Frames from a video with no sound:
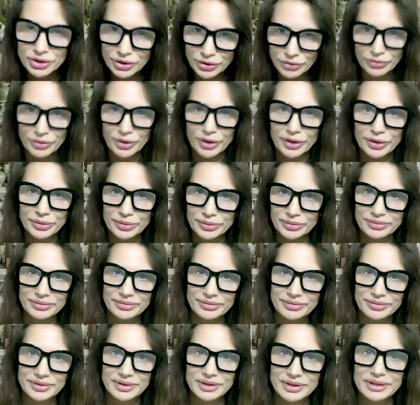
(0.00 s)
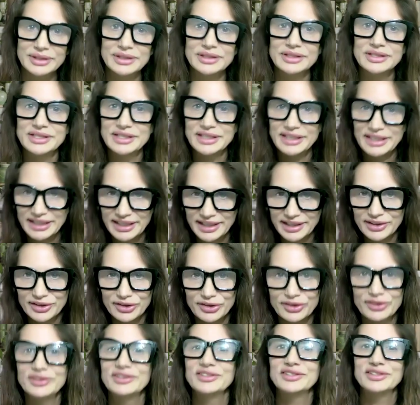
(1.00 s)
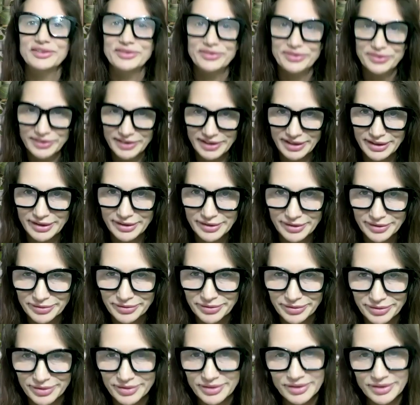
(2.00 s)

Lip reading: grow, to heal, to forgive.